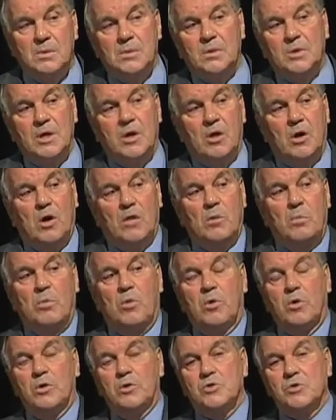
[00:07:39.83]
You had all the
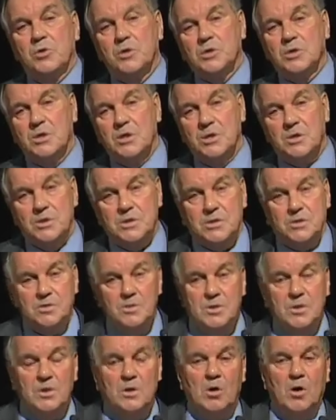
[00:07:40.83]
Board of Trustees,
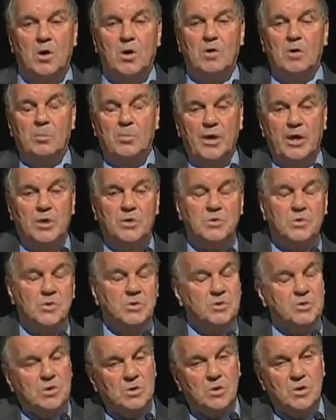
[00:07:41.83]
you had all the
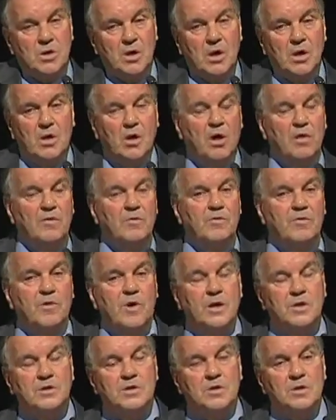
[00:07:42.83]
patrons, you had all the
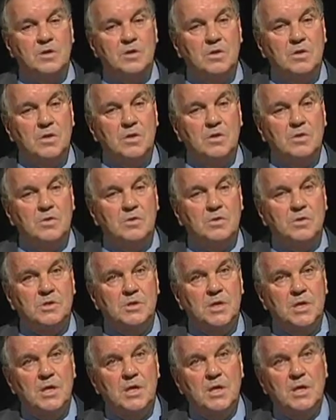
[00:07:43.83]
friends of the
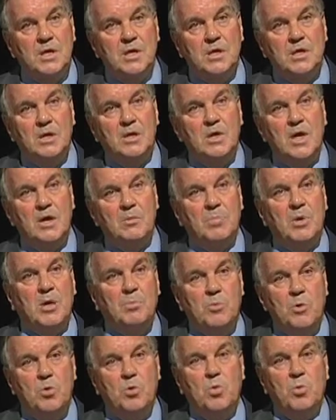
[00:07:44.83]
theaters. Then you had
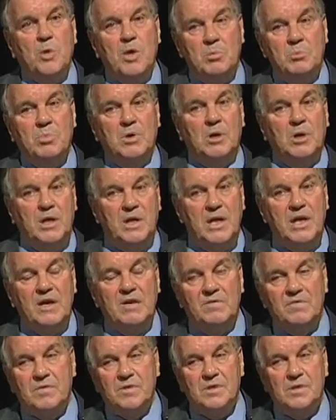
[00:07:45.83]
people who
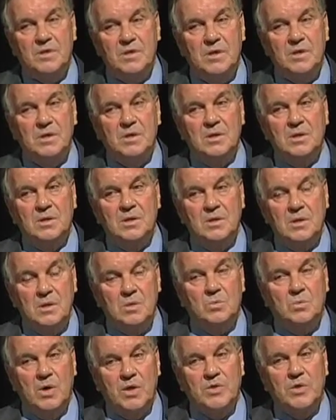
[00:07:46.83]
believed
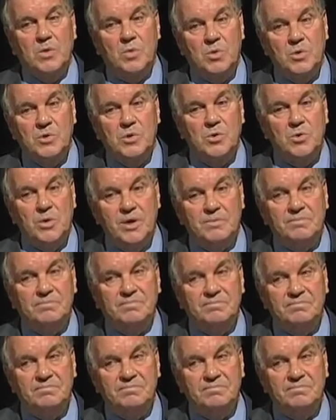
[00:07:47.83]
in what they were doing.